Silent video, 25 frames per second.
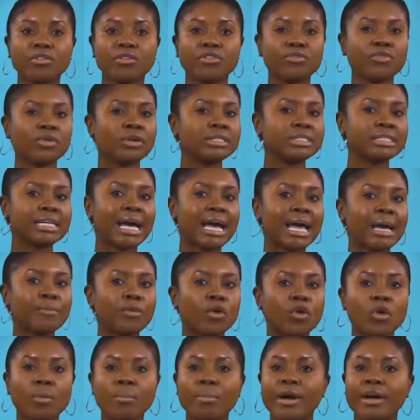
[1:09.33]
full-time
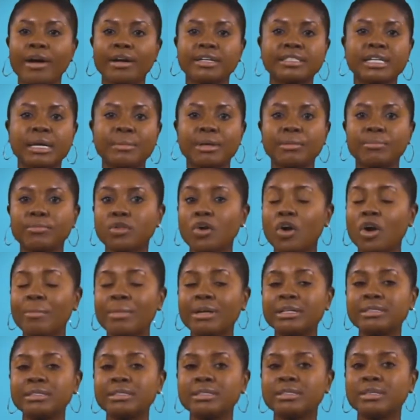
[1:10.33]
or part-time
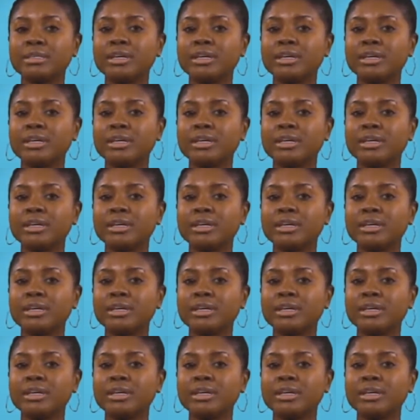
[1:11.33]
employment,